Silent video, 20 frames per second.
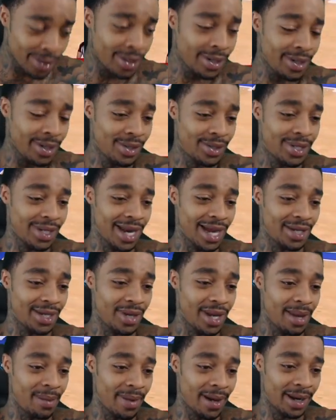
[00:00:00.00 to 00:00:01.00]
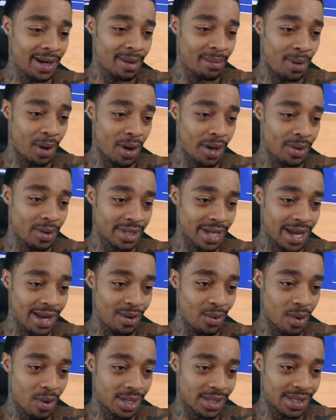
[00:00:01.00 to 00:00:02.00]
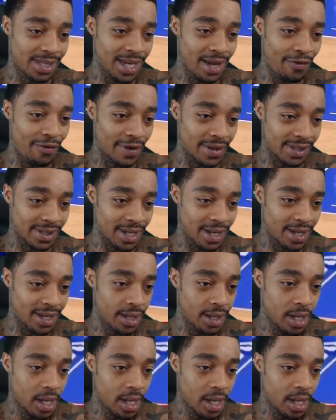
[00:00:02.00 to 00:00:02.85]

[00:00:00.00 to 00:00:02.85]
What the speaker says: You see that dude inbound on the ball? He was like, where's the defense at?